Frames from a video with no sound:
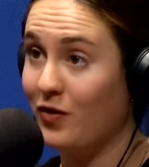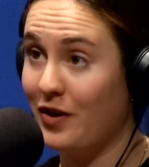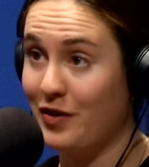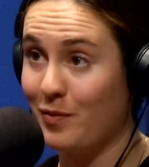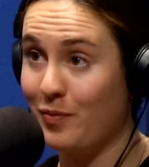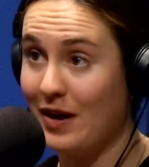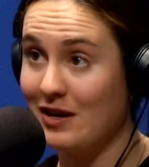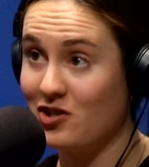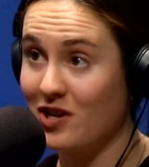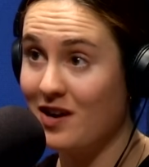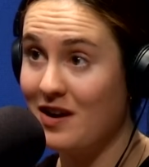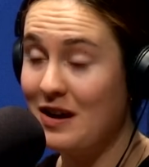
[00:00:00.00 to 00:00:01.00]
under
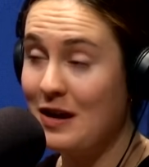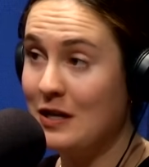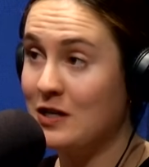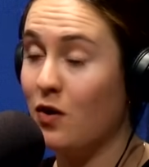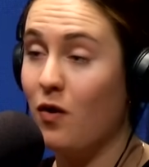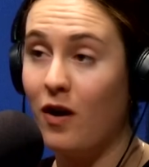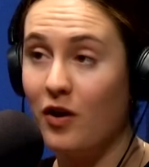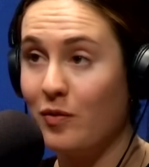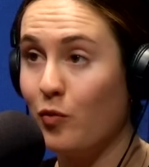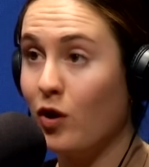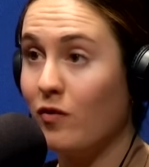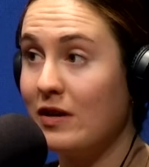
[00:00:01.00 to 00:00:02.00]
pressure. So all the
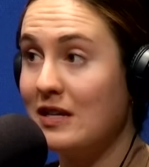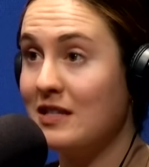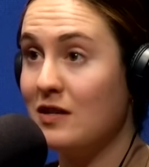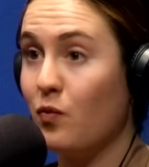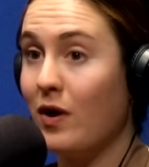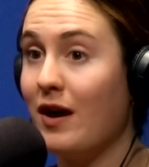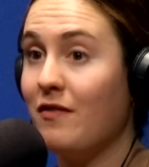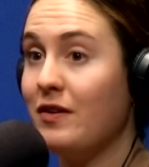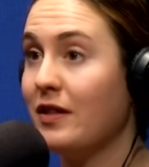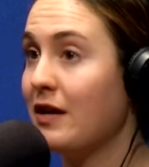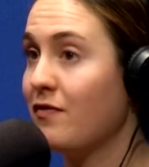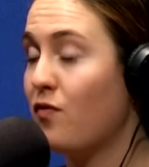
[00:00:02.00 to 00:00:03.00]
more reason where I feel
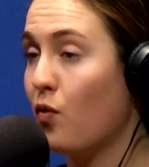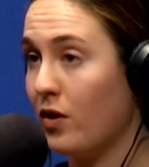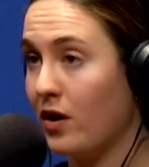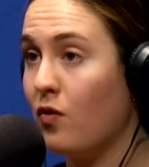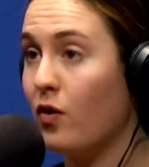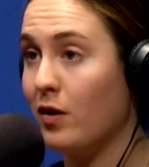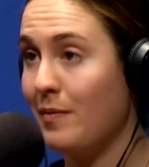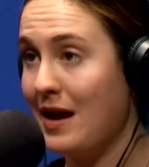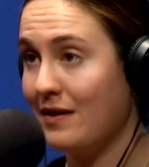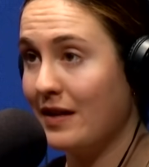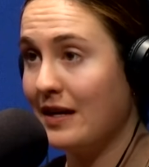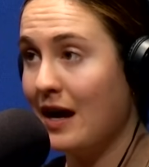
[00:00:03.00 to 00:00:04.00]
like for a
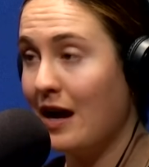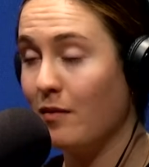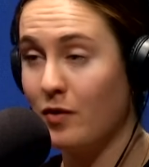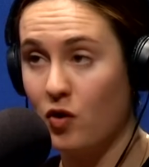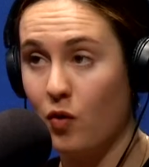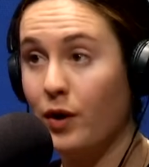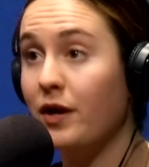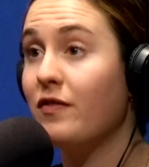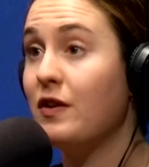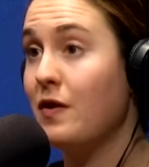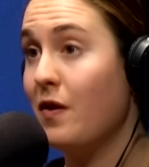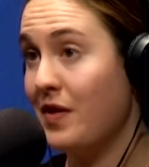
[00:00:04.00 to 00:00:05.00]
quarterback like Kyle McCord, if
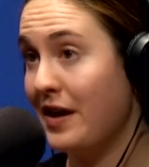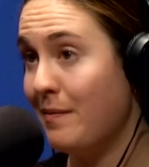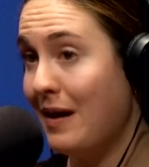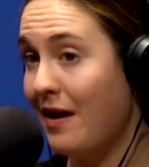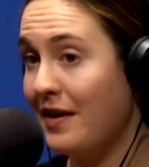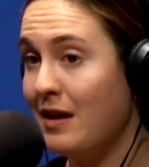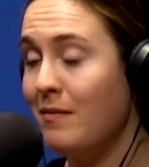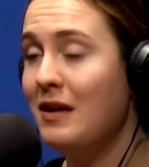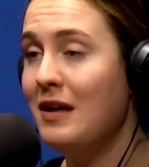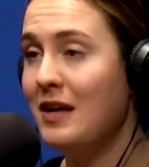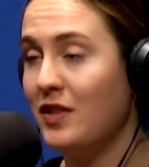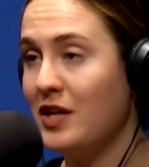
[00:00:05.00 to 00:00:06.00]
you know that about him,
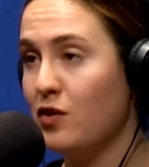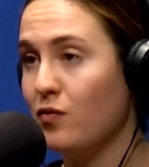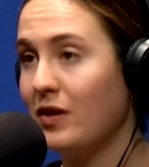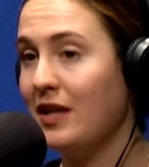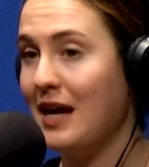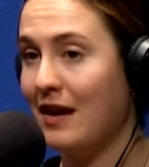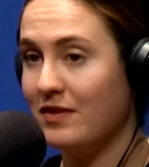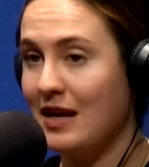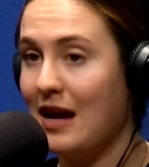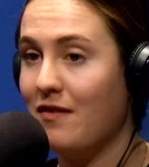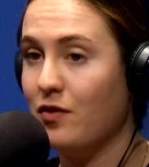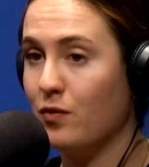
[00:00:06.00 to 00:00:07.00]
then you really have to
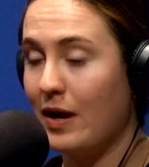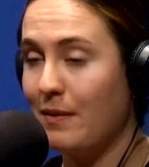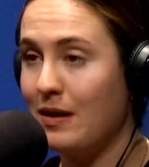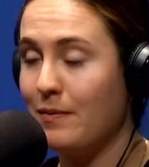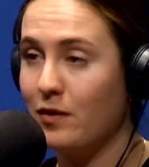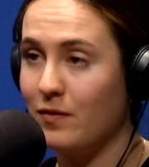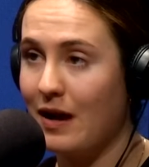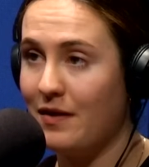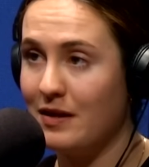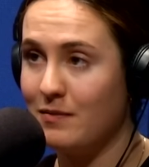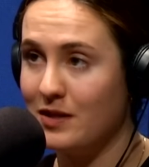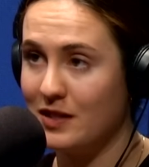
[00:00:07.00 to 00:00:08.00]
have the right people around
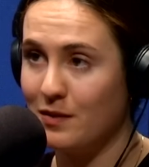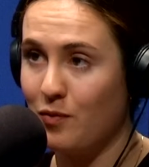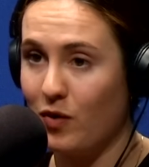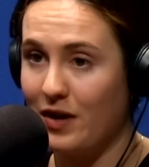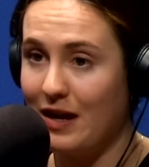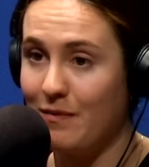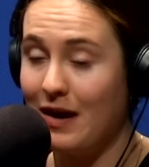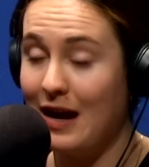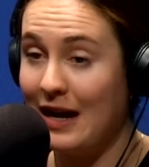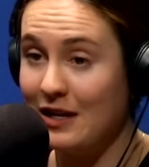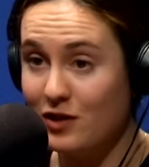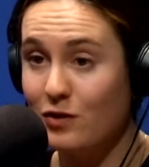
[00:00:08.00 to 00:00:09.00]
him to support him.
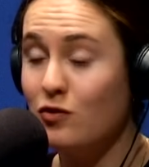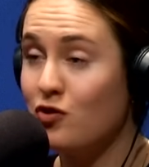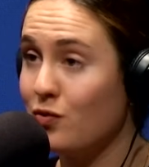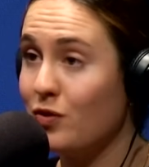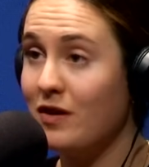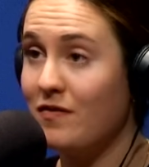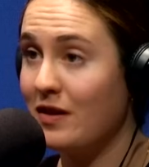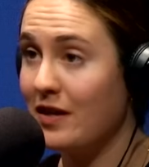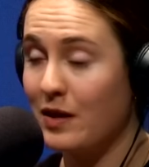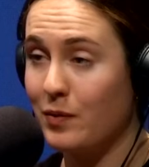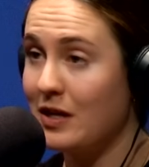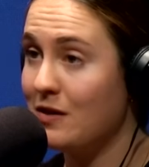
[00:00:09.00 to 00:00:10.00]
I do truly feel
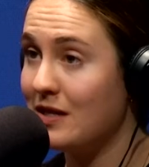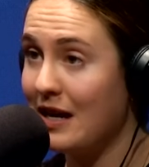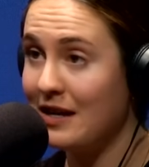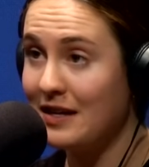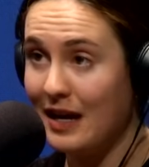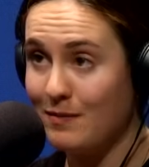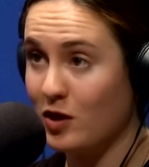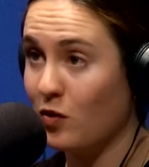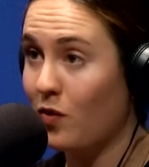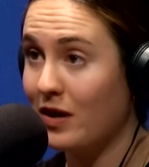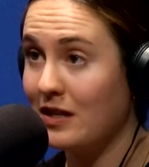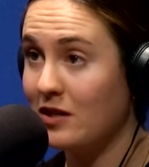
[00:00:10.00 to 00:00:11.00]
like what you said, games are
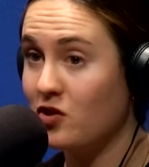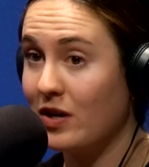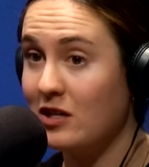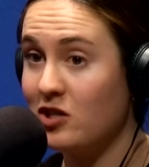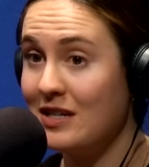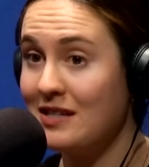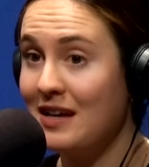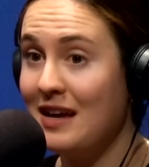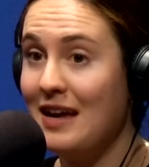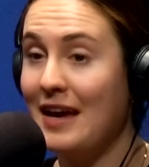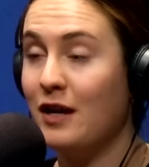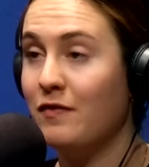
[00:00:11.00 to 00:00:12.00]
won in the trenches,
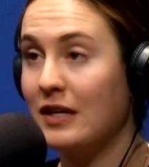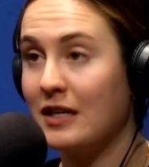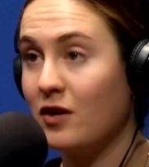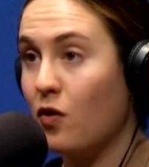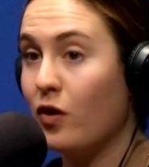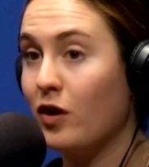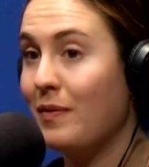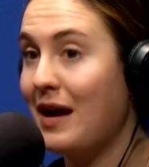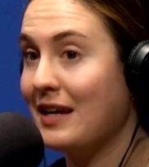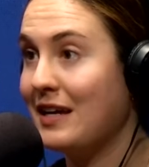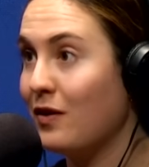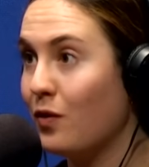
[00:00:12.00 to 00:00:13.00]
and I feel like a
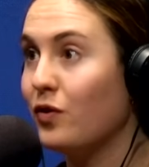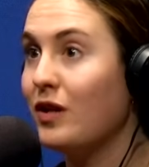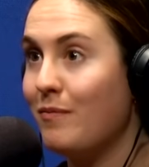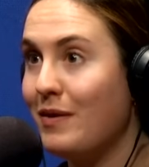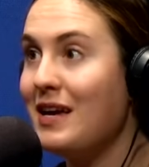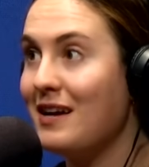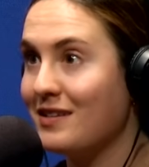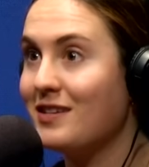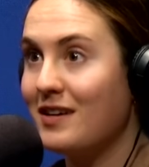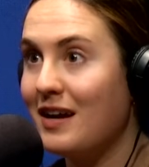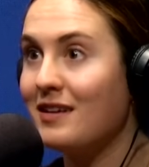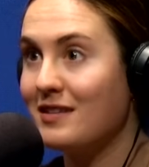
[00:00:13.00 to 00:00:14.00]
quarterback can only be as
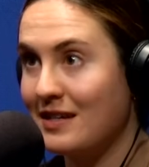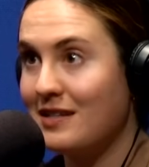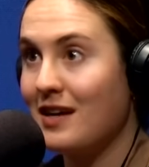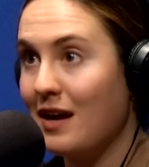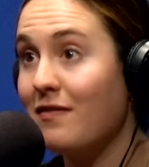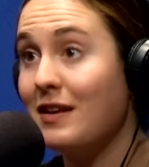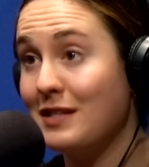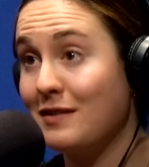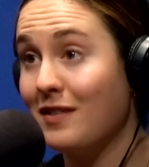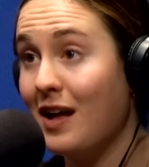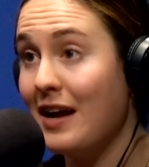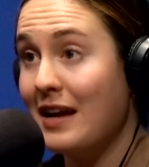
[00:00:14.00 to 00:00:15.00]
good as his offensive
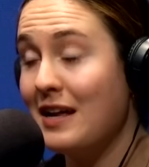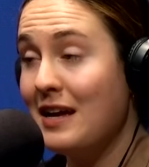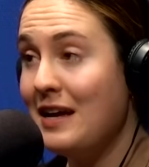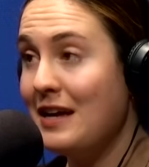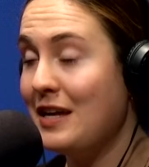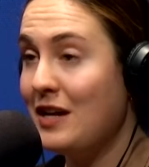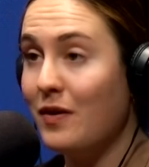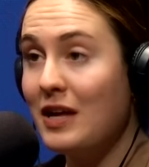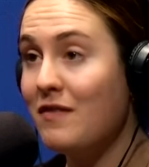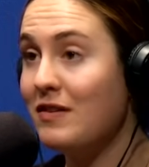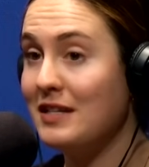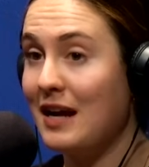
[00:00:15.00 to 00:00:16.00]
line.
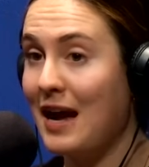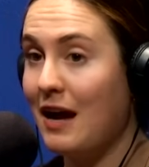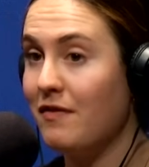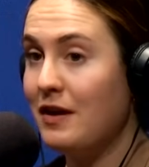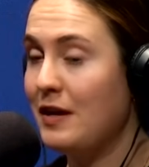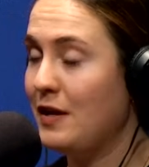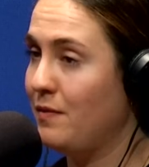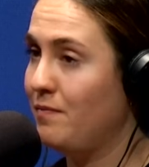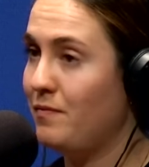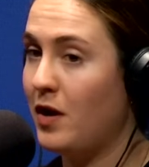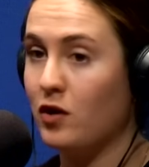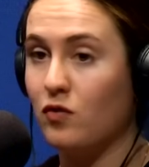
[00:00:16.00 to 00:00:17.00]
Even to have
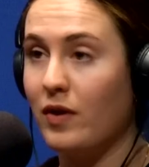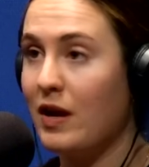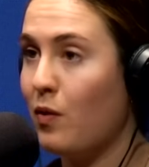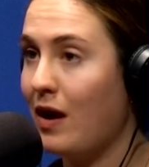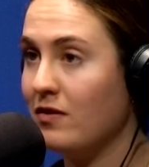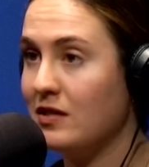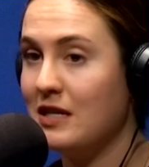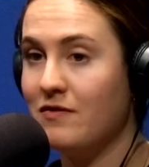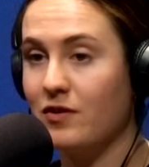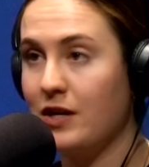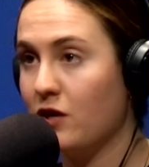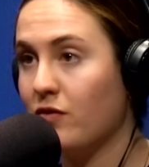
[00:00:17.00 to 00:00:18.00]
a great wide
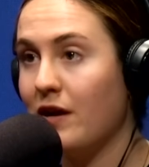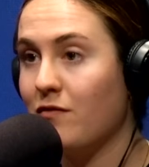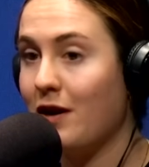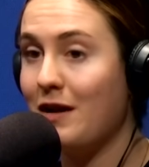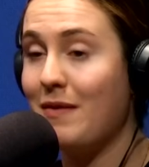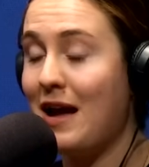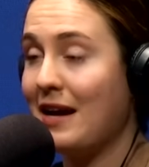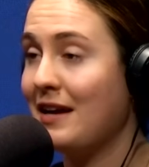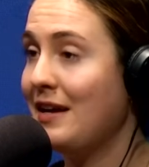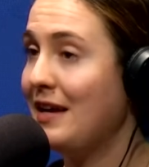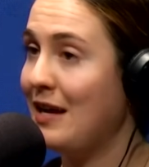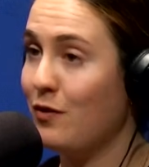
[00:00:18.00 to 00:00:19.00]
receiver and a great running back,
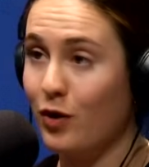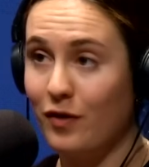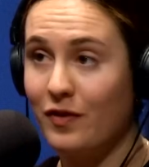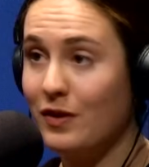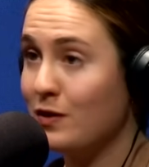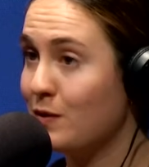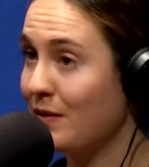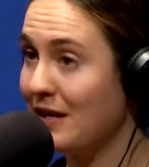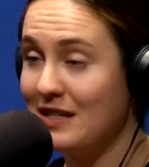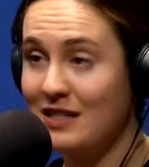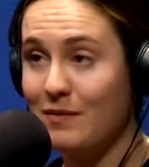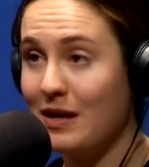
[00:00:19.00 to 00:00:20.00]
in order for those
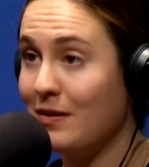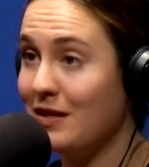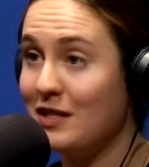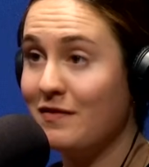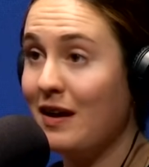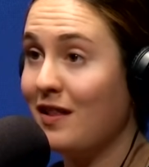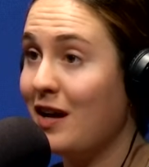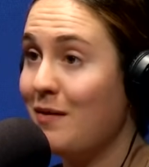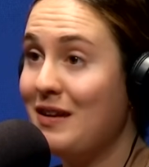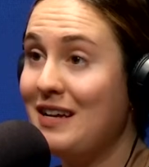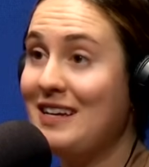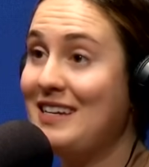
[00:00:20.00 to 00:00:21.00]
plays to be able to
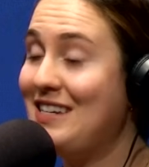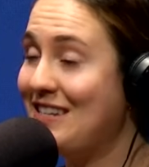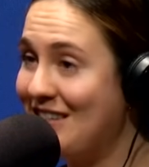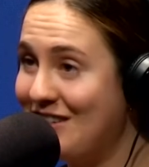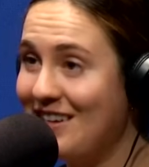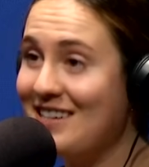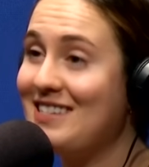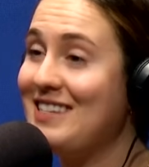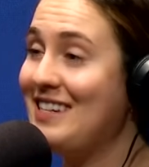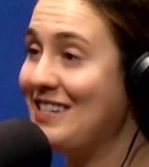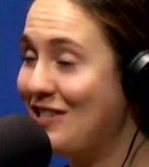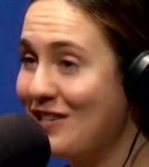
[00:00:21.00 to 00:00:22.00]
develop, you
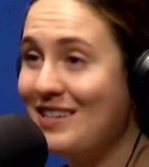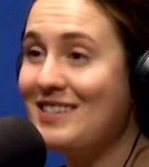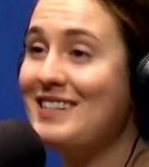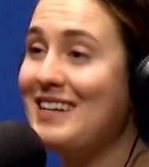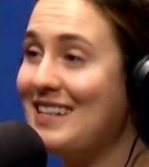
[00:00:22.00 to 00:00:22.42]
just need